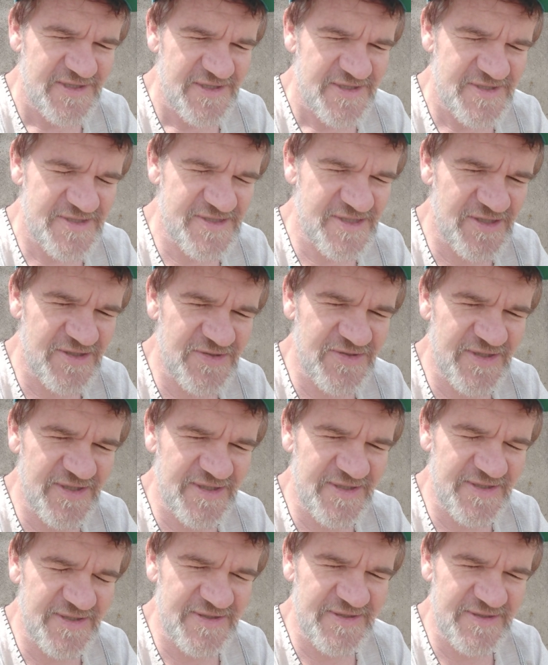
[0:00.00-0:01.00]

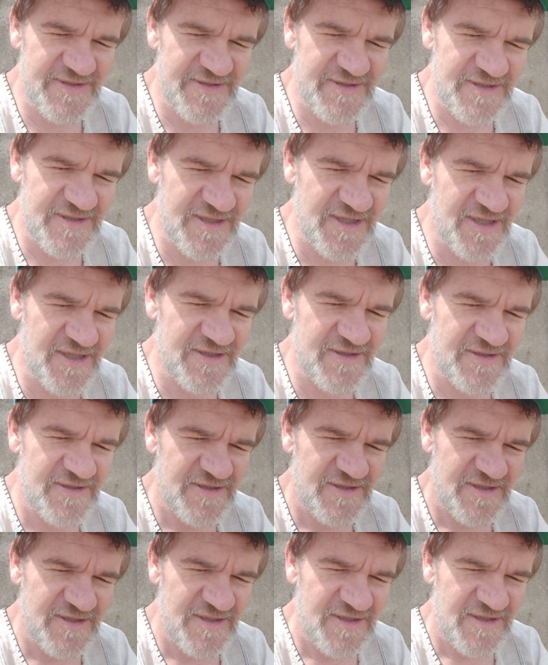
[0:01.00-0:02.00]
So
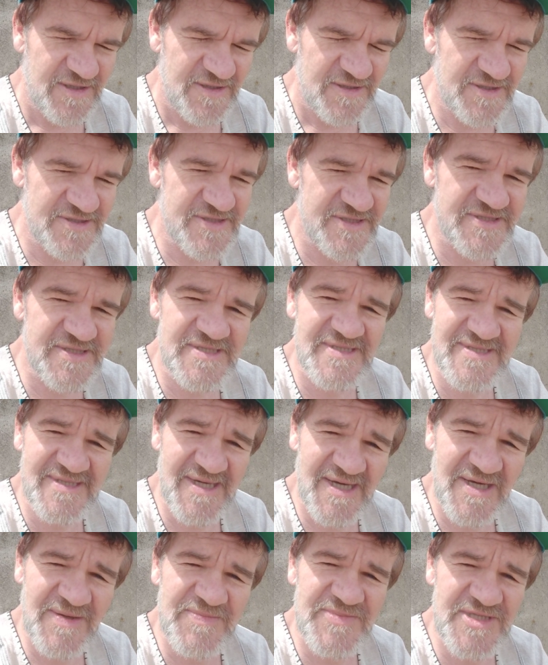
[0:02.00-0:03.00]
this is a
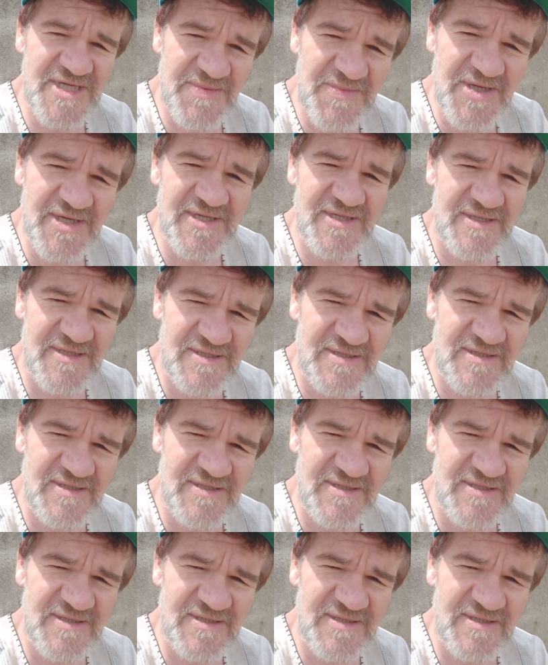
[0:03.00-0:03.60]
scamdemic,